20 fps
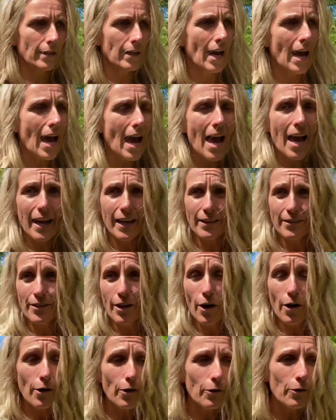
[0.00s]
Heck
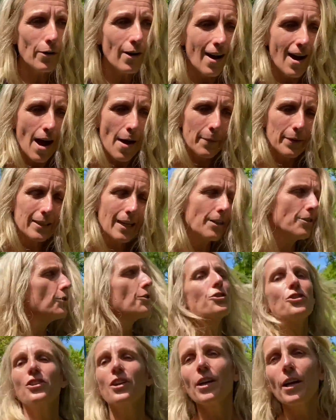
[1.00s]
no, but I
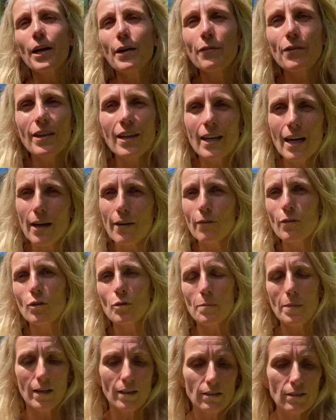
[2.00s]
just share everything I've
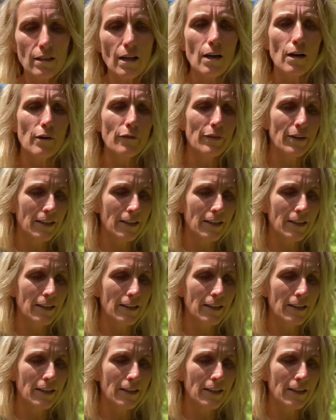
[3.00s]
learned myself.